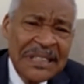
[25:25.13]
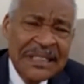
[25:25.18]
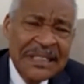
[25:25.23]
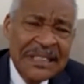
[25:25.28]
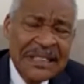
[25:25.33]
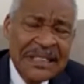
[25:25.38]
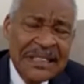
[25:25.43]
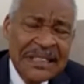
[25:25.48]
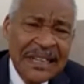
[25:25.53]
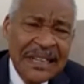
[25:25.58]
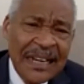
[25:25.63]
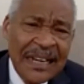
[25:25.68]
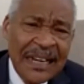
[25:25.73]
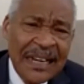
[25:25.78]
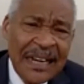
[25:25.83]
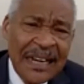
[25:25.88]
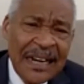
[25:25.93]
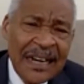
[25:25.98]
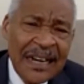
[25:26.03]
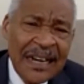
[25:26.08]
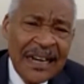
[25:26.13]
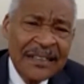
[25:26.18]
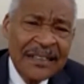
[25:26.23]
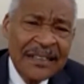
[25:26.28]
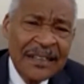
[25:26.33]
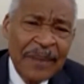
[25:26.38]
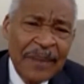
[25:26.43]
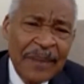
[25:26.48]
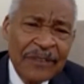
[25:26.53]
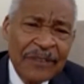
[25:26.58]
And he said, Patrick, how long
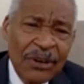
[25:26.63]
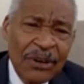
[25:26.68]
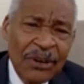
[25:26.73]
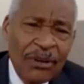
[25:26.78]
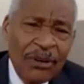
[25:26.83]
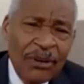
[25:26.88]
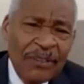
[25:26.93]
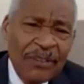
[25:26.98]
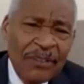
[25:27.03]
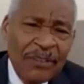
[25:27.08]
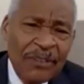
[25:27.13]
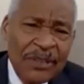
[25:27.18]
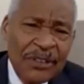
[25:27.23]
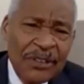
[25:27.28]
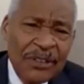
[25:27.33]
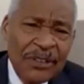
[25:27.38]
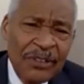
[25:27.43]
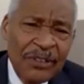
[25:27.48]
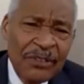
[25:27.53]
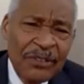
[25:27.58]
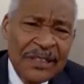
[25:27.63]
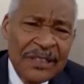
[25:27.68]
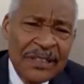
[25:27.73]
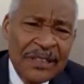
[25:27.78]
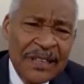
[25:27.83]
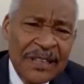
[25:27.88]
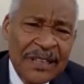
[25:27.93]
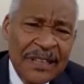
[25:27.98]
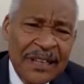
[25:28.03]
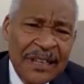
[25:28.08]
have you been suffering with this thing? I said,
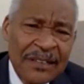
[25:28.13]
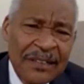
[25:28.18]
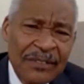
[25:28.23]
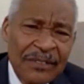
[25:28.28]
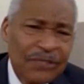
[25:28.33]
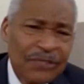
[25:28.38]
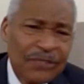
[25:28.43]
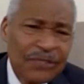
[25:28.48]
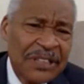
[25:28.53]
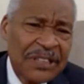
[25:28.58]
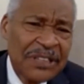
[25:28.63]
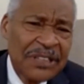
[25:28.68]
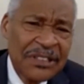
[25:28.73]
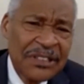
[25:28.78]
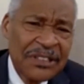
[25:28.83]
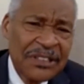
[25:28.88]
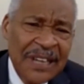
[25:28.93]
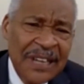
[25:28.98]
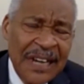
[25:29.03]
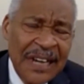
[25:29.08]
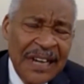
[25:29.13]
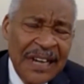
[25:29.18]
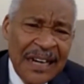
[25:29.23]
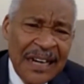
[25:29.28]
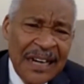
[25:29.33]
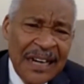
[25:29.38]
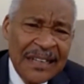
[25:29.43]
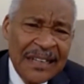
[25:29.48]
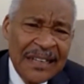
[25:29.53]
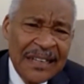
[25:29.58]
3 years. He
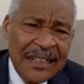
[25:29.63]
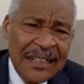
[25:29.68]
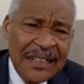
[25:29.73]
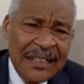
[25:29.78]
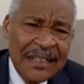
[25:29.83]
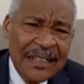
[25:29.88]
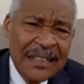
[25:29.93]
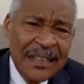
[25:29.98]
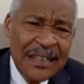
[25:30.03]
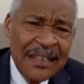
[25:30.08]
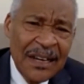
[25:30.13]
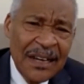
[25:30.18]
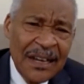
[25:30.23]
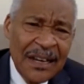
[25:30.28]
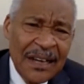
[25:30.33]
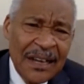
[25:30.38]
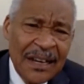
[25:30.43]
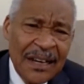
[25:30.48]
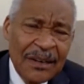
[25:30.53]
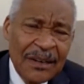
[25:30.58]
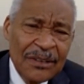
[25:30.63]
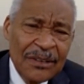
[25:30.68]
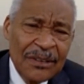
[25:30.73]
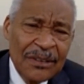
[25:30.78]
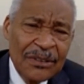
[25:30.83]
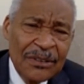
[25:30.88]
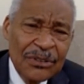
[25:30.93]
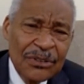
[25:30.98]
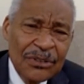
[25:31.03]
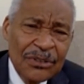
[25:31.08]
said,
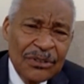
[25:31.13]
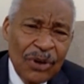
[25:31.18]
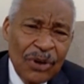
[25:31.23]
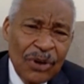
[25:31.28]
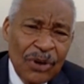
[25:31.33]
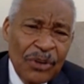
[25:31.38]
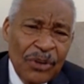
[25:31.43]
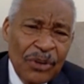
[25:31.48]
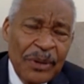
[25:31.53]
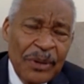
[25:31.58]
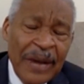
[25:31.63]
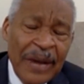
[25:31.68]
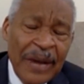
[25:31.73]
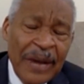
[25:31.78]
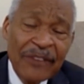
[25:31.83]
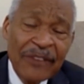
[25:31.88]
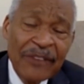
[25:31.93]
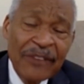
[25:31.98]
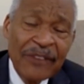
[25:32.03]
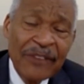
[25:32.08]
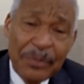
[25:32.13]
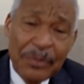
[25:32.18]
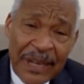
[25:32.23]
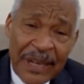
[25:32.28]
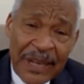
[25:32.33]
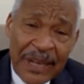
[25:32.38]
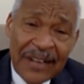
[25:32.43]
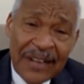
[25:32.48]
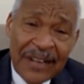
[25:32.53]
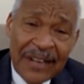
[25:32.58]
how long have you been praying that long,
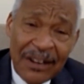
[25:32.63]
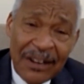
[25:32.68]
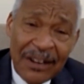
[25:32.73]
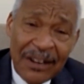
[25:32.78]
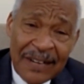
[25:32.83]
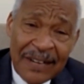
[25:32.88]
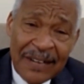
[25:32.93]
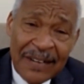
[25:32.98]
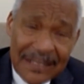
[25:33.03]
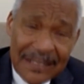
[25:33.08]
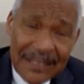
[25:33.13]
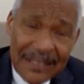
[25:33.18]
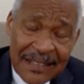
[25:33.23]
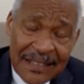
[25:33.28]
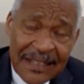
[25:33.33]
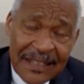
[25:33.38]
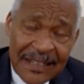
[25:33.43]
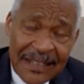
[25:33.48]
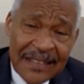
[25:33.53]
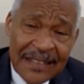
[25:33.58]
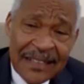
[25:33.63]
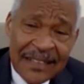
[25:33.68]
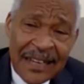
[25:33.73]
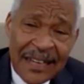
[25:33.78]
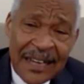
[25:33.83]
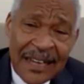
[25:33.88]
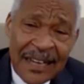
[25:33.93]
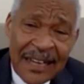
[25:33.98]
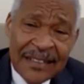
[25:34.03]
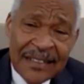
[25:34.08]
right? He said, yes. He
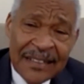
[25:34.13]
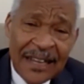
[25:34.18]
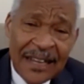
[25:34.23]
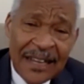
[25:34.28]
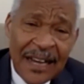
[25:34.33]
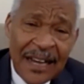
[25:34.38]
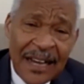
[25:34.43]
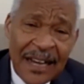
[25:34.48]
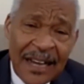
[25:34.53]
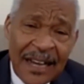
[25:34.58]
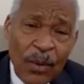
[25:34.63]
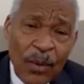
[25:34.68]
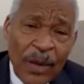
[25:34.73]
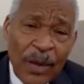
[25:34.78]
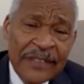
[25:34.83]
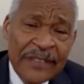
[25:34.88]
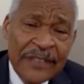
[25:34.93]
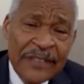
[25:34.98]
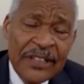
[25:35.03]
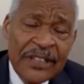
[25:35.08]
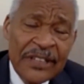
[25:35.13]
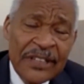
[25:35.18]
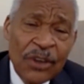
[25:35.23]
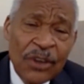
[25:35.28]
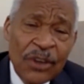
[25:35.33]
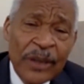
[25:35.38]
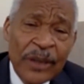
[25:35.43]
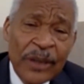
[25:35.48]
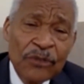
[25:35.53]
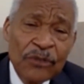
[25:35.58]
said, what is this? How I
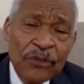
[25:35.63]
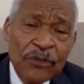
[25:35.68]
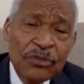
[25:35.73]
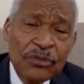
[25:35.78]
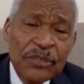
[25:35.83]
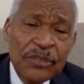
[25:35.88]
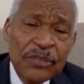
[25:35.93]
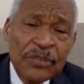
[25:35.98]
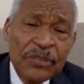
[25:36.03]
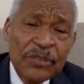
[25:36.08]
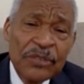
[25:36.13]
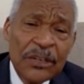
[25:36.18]
choose to heal you?